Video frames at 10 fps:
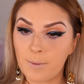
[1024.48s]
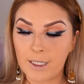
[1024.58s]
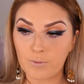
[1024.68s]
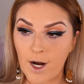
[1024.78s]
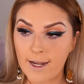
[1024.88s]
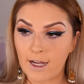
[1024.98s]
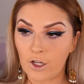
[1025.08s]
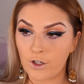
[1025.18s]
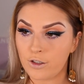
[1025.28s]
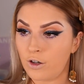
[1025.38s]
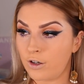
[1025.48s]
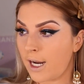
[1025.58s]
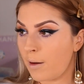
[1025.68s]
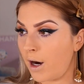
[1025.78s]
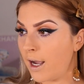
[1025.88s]
I mean bright yellow on
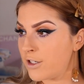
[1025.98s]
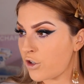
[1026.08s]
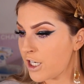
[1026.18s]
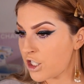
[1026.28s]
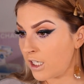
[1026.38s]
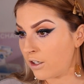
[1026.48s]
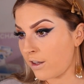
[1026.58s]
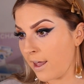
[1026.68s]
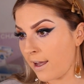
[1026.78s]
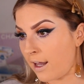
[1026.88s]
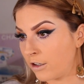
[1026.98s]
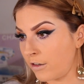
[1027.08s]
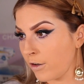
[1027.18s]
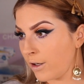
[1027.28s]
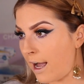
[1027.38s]
camera. I don't actually look that color in real